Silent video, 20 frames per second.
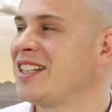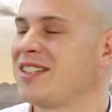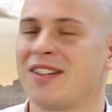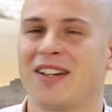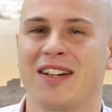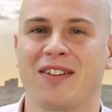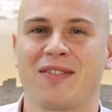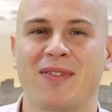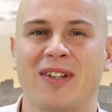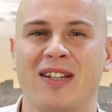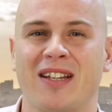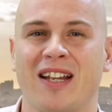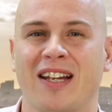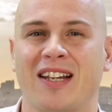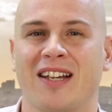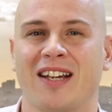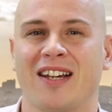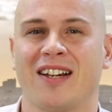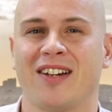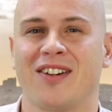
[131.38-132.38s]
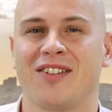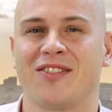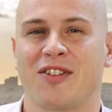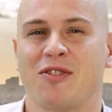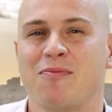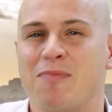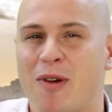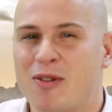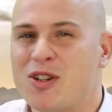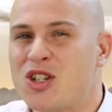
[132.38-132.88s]
it's a little bit like
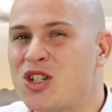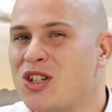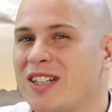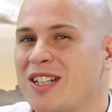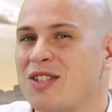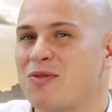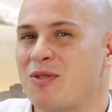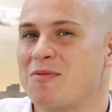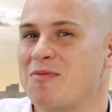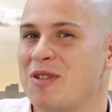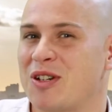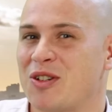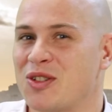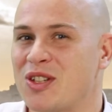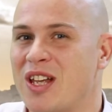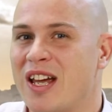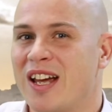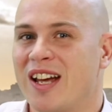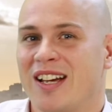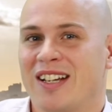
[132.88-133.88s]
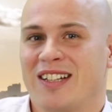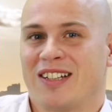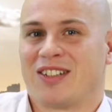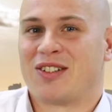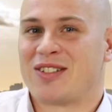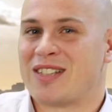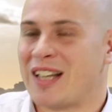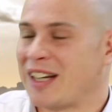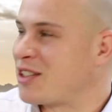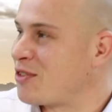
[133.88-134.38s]
very Parisian as well, because it
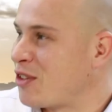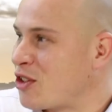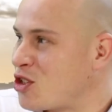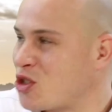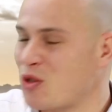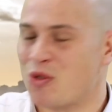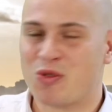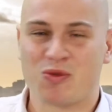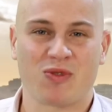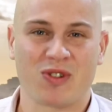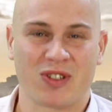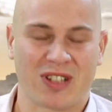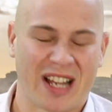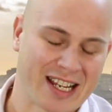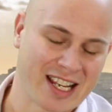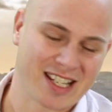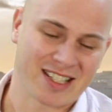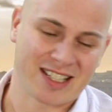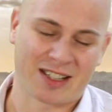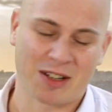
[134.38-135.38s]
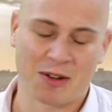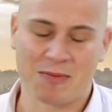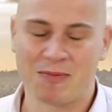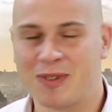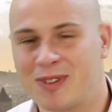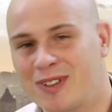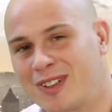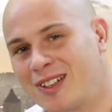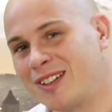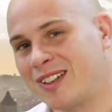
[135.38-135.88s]
was like very short words like, yes, c'est
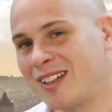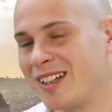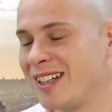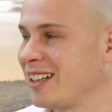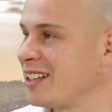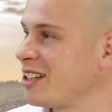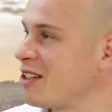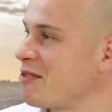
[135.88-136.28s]
top. Okay.